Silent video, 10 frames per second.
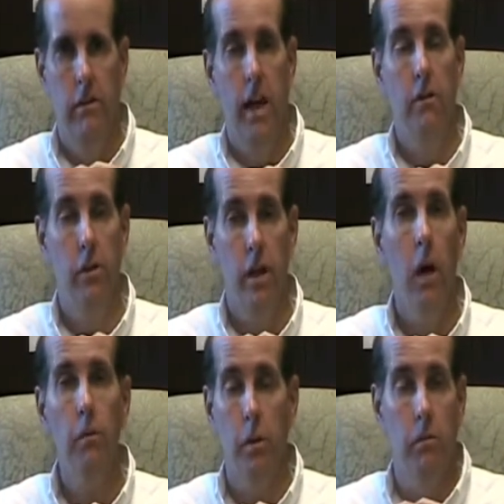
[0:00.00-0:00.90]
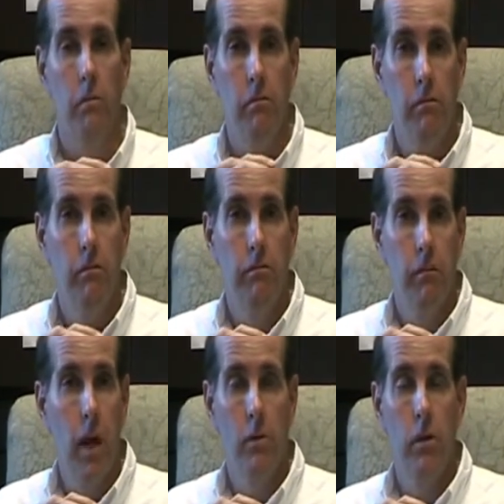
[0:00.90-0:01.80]
Had really helped him.
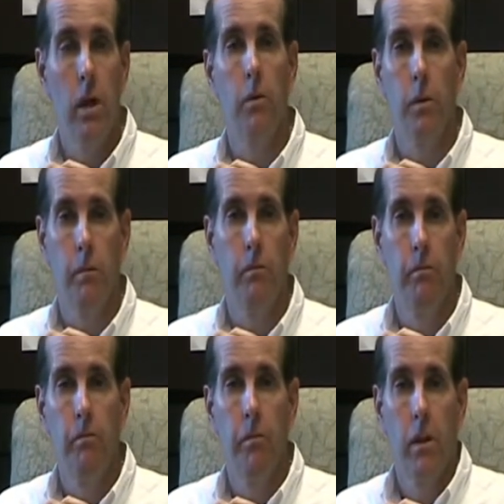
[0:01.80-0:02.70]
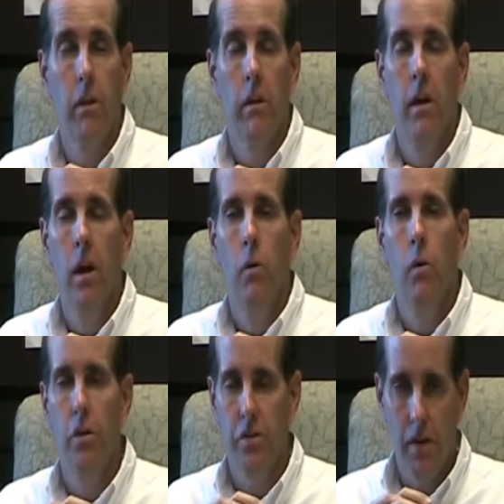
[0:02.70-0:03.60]

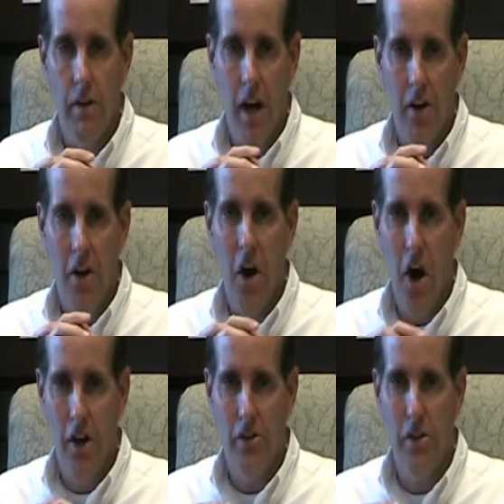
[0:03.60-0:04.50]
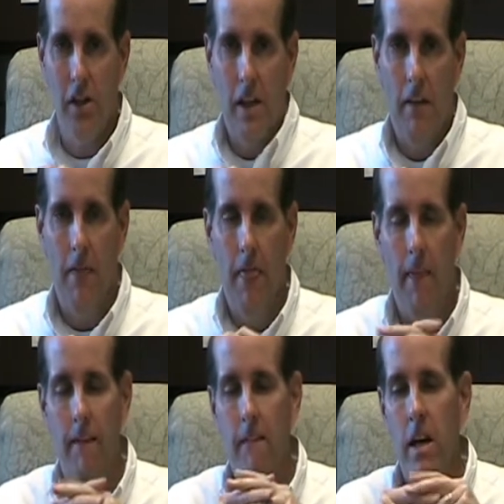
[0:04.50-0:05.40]
With a 7-iron on a tee.
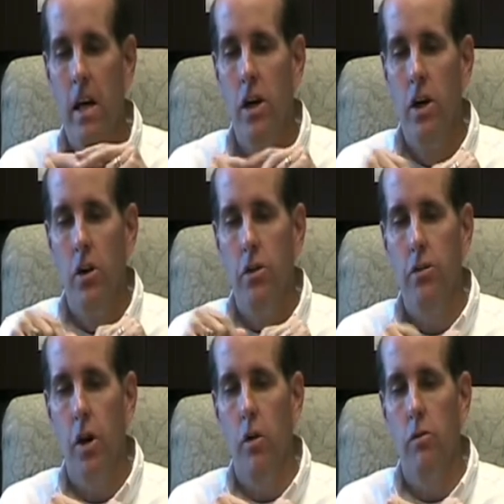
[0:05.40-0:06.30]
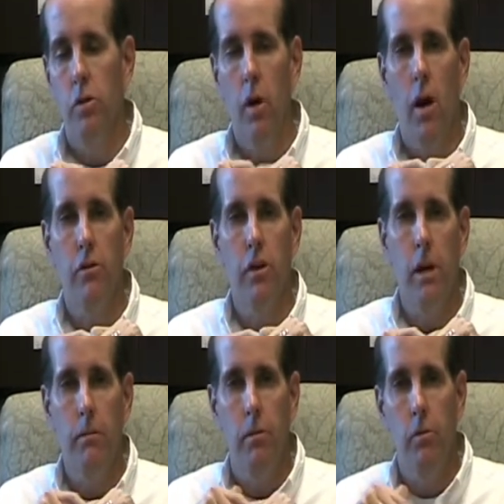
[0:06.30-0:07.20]
So 2 hours are
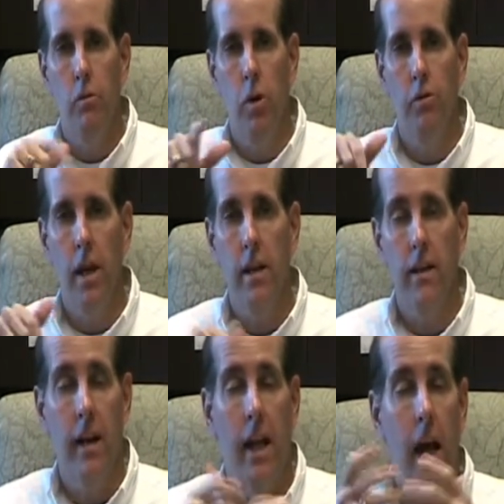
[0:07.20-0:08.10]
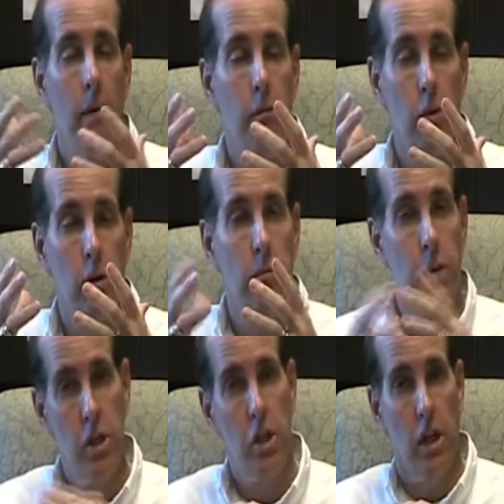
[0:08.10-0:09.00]
up, rotate, and I'm doing
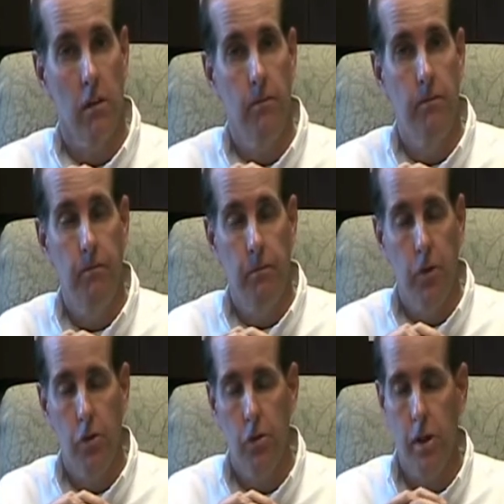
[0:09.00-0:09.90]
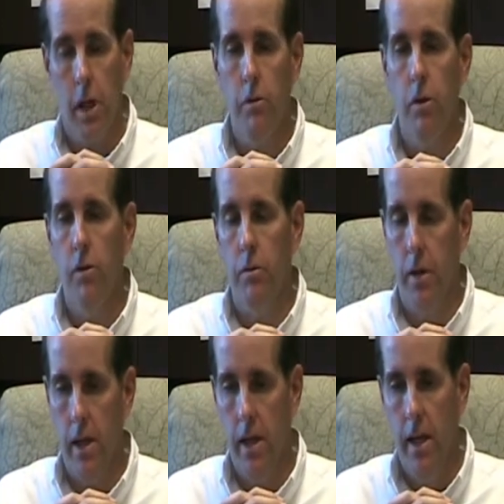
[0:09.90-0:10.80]
pitching. So he comes over to
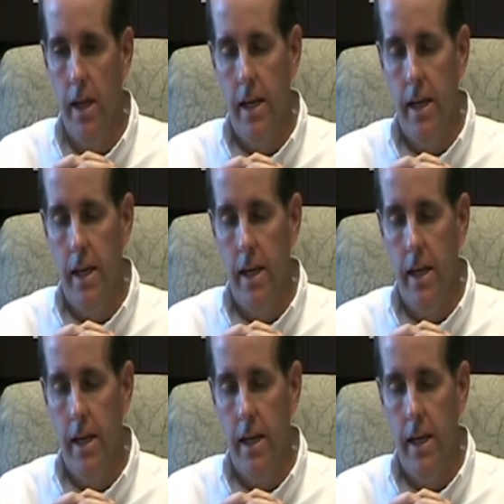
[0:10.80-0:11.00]
me.